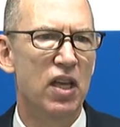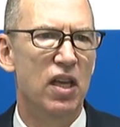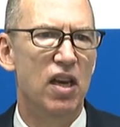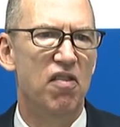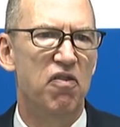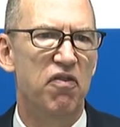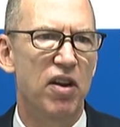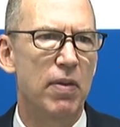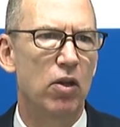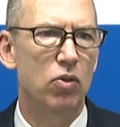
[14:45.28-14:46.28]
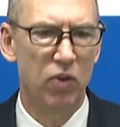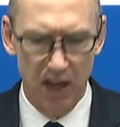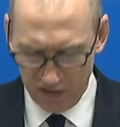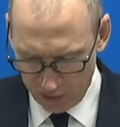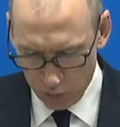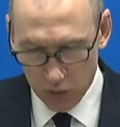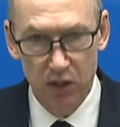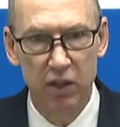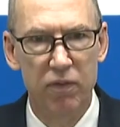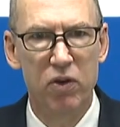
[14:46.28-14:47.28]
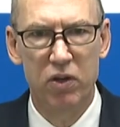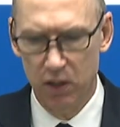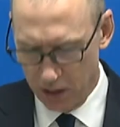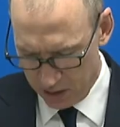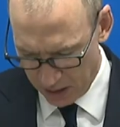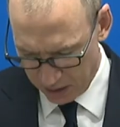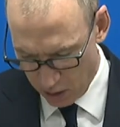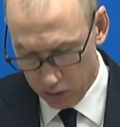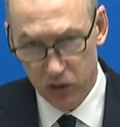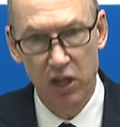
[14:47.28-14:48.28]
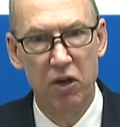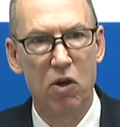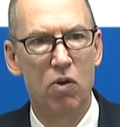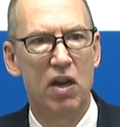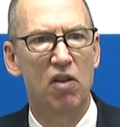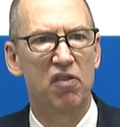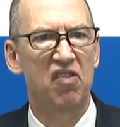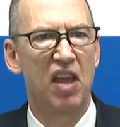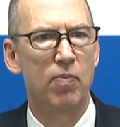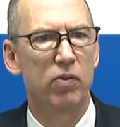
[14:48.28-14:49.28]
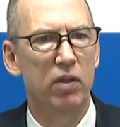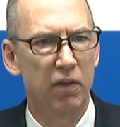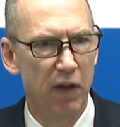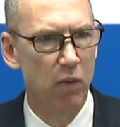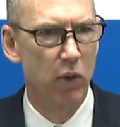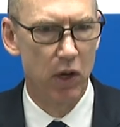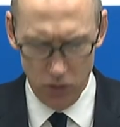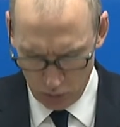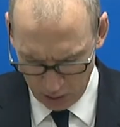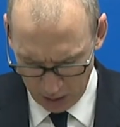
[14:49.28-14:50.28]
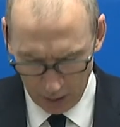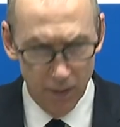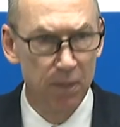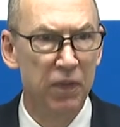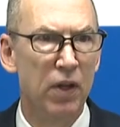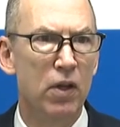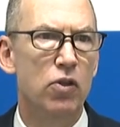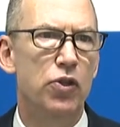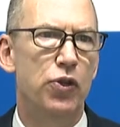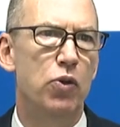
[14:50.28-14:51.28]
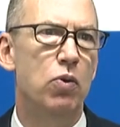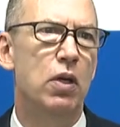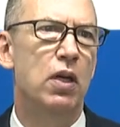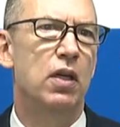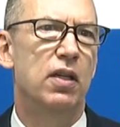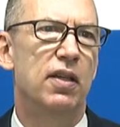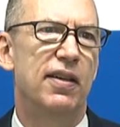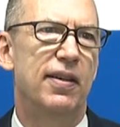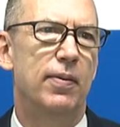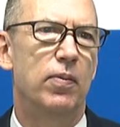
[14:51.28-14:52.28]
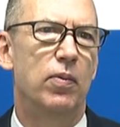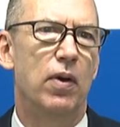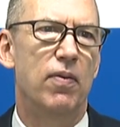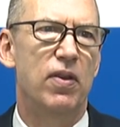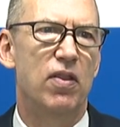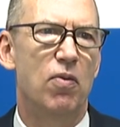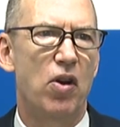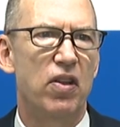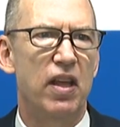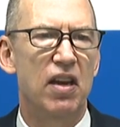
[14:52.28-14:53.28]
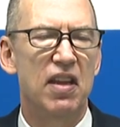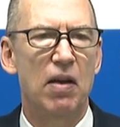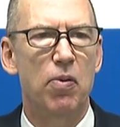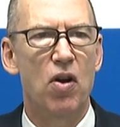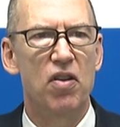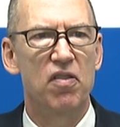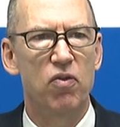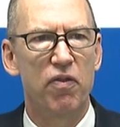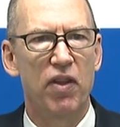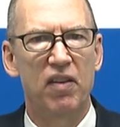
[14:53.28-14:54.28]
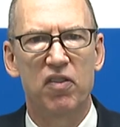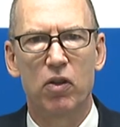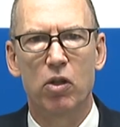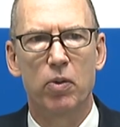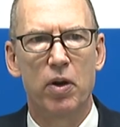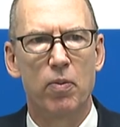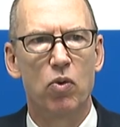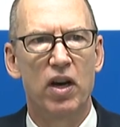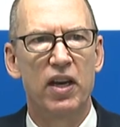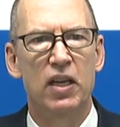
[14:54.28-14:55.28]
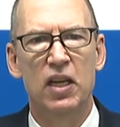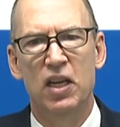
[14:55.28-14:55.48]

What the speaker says: it is fundamental to us that we deliver a technology that no one else is capable of, and we are doing that. Two, the market-leading tech part reflects the global number one.